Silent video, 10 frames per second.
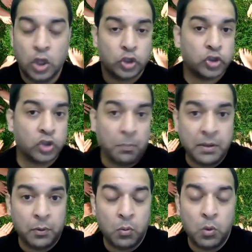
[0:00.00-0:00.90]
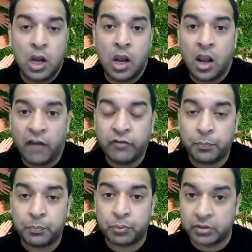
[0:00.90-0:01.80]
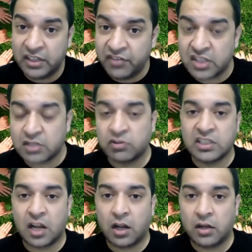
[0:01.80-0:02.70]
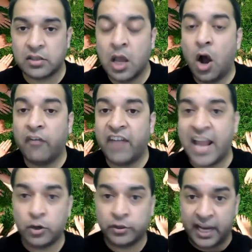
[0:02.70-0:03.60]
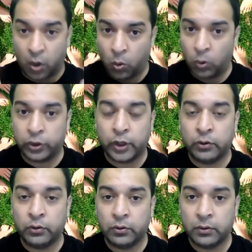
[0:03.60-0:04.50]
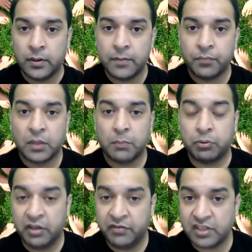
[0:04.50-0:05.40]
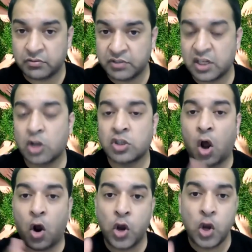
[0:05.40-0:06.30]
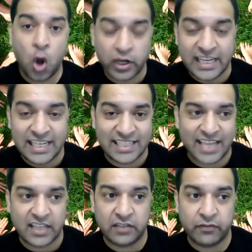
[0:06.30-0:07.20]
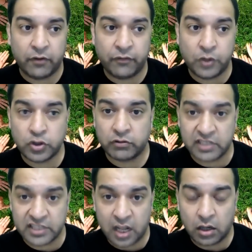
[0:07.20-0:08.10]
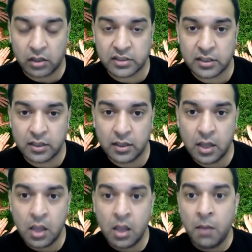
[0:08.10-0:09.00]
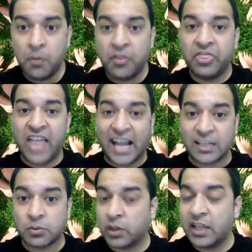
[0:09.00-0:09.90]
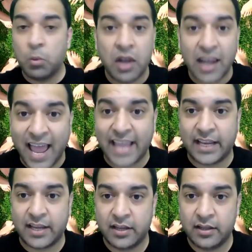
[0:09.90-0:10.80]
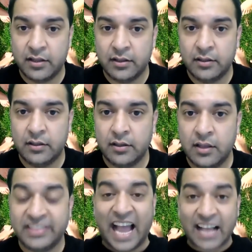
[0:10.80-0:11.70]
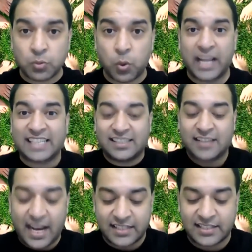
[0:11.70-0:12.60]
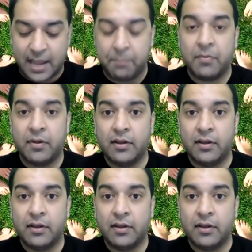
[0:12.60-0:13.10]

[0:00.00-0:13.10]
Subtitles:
Some people will love the previous results of Endotech, although previous results are not indicative of future results, but that's what they would like. That's what excites them.